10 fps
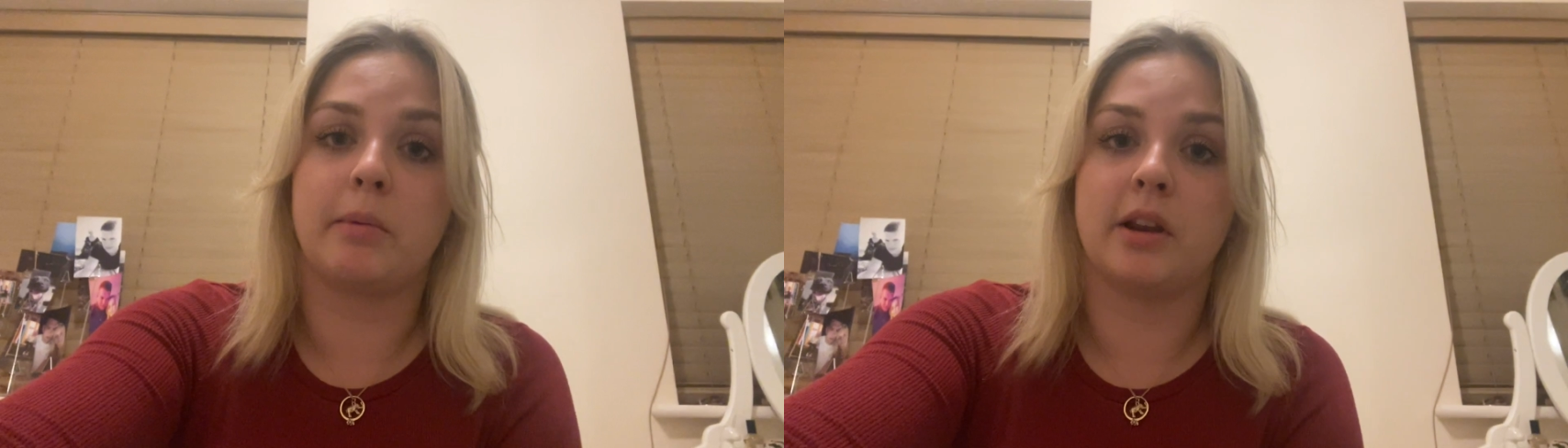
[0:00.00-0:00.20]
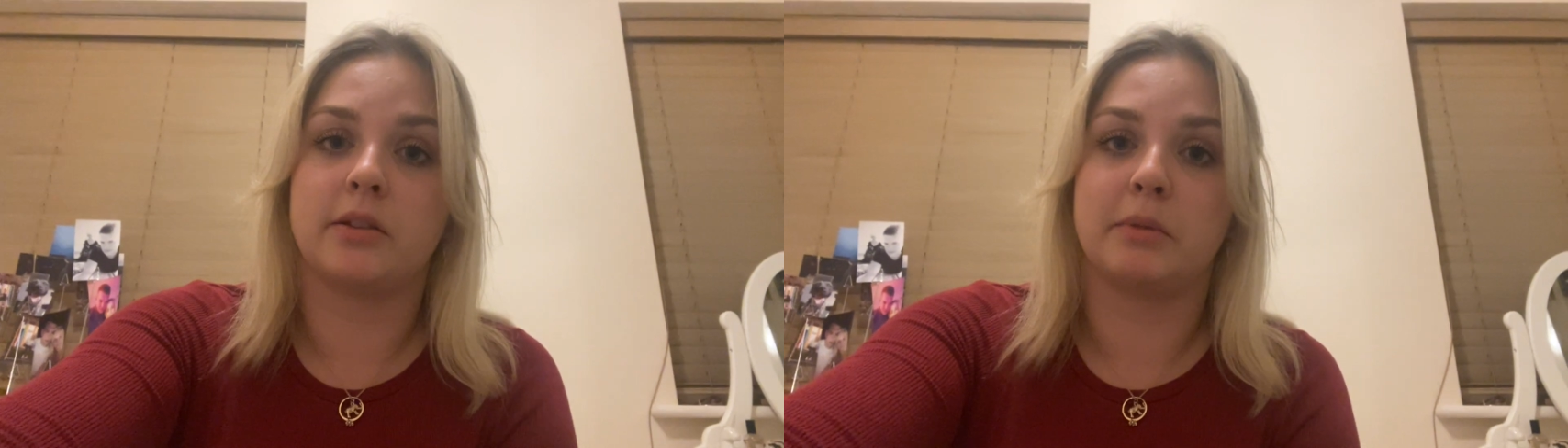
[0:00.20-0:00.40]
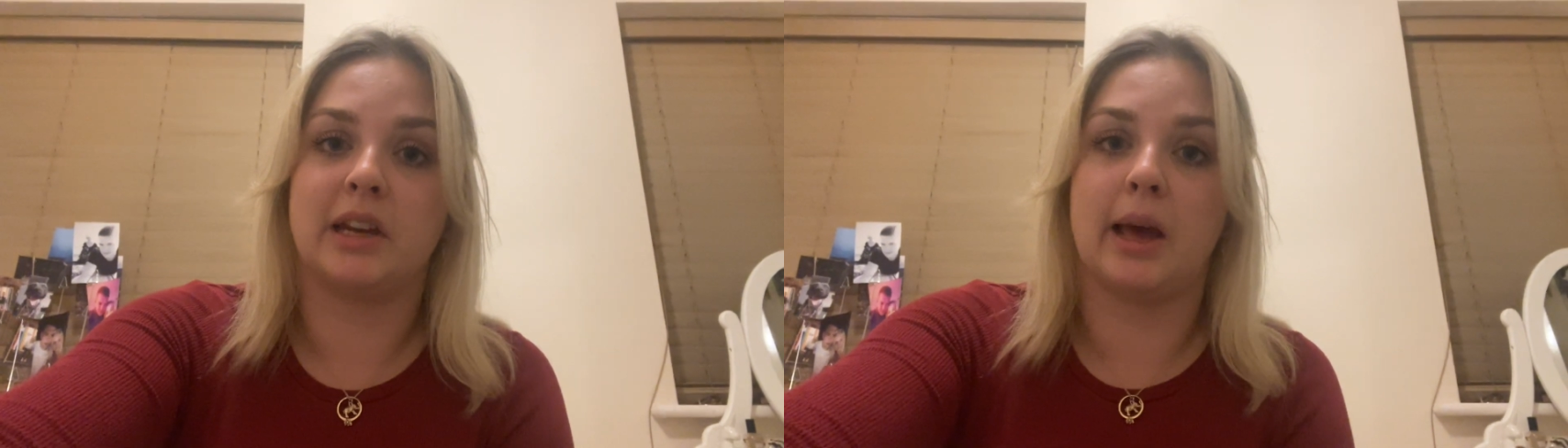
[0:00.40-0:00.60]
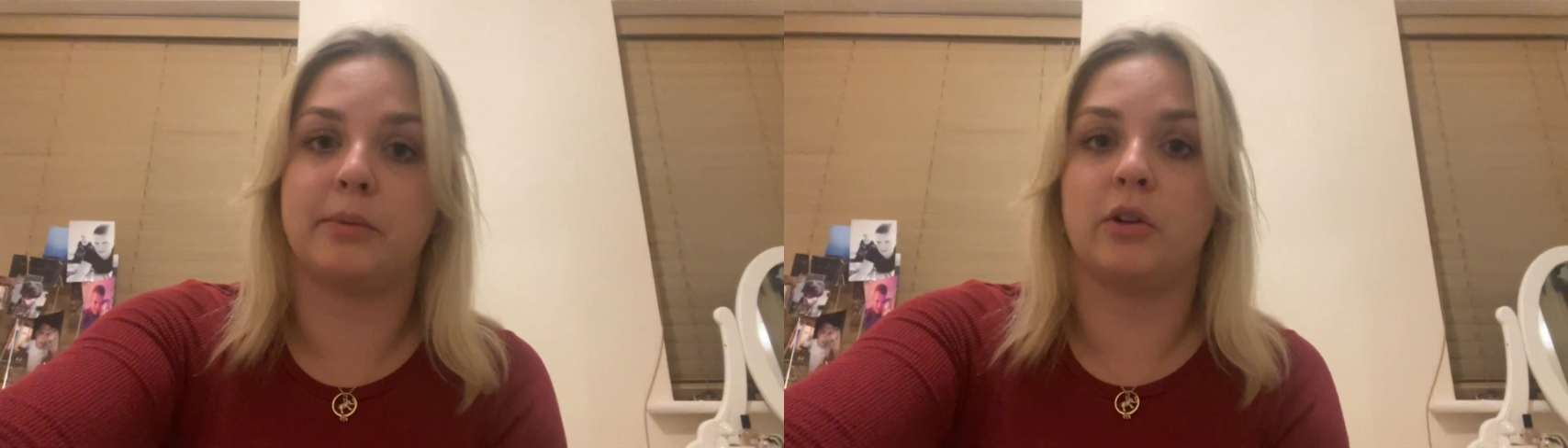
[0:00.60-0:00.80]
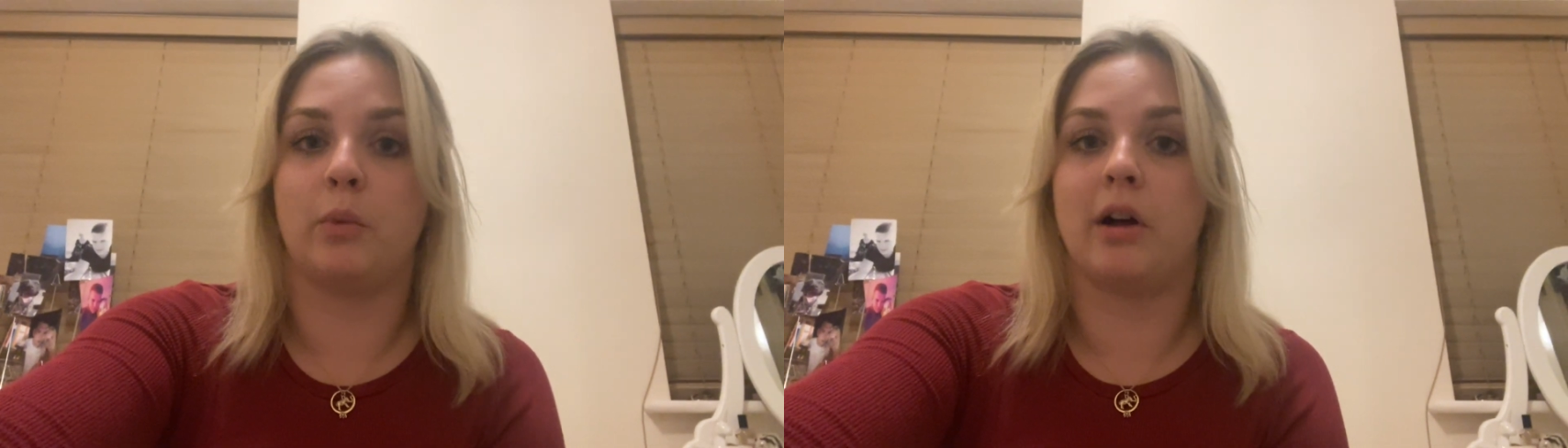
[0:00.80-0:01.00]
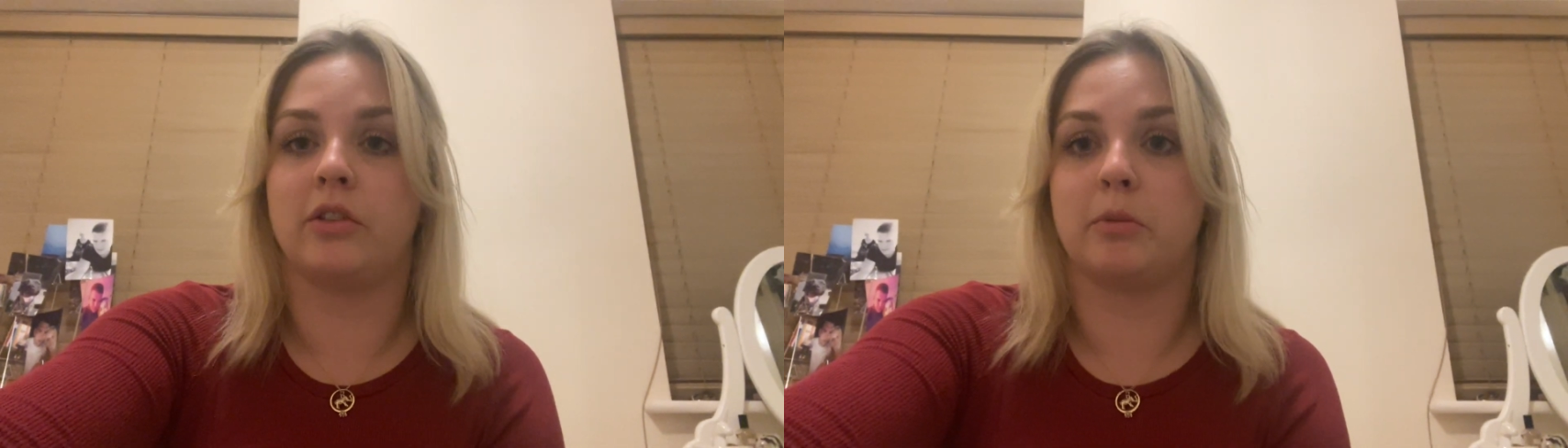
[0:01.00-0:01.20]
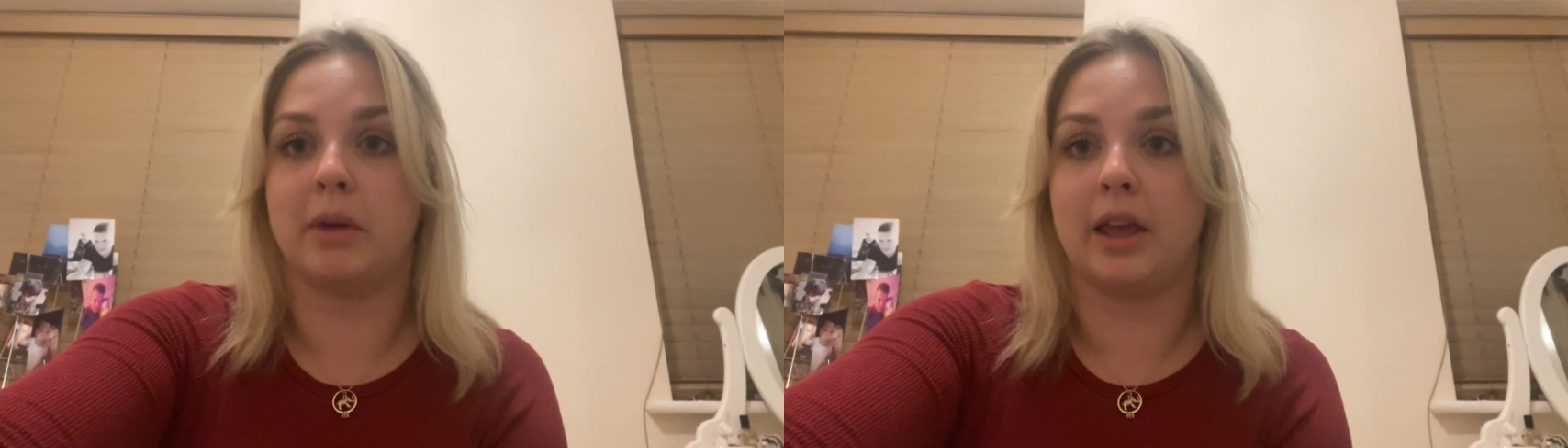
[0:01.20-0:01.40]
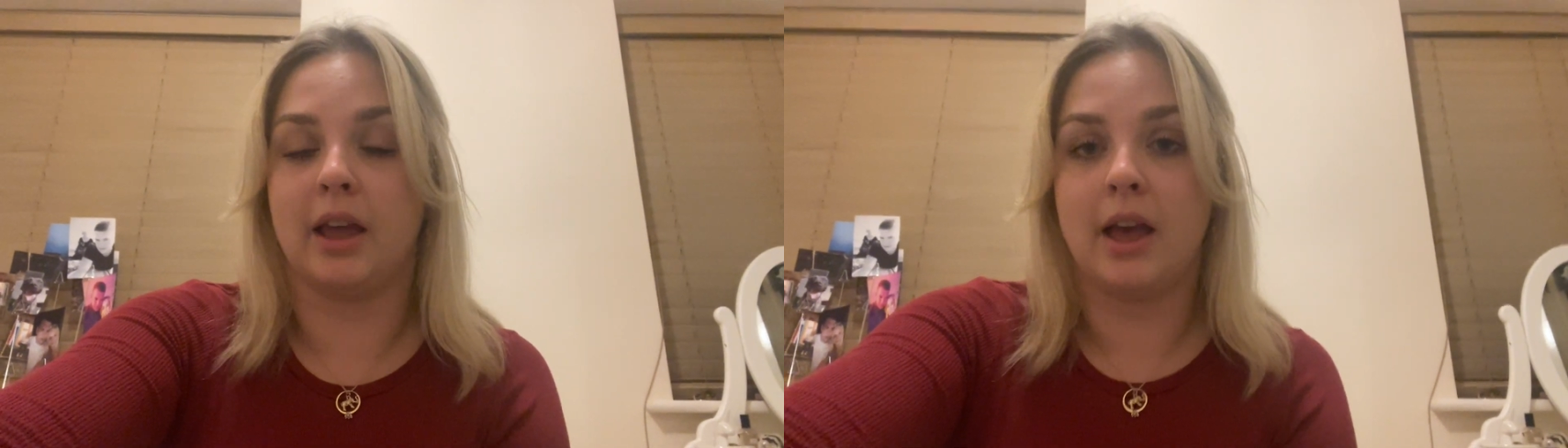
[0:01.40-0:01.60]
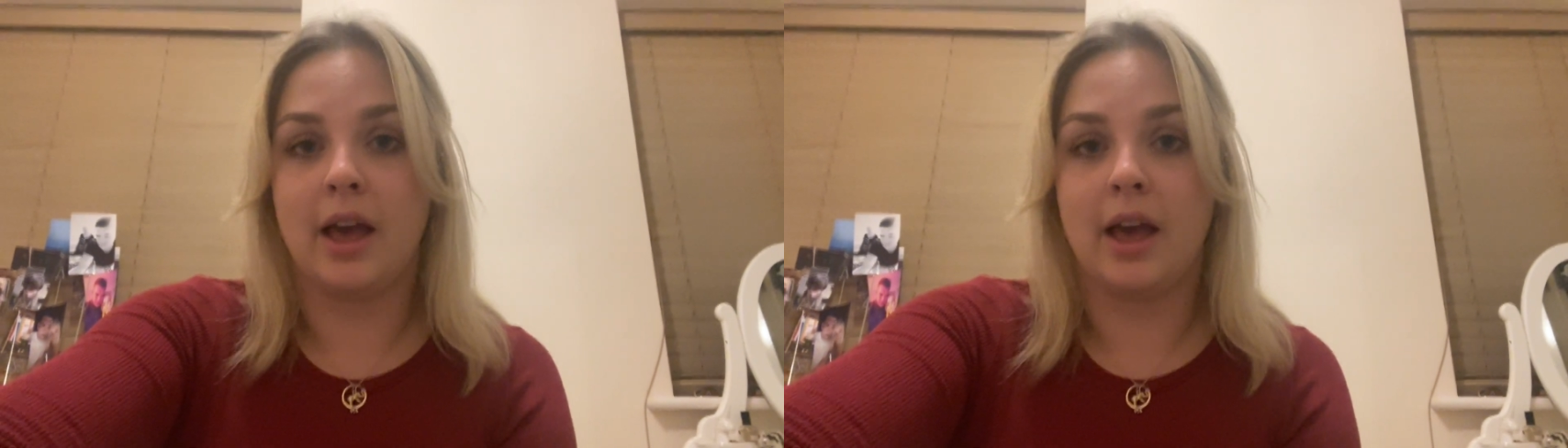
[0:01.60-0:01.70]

That does mean the absolute world to me.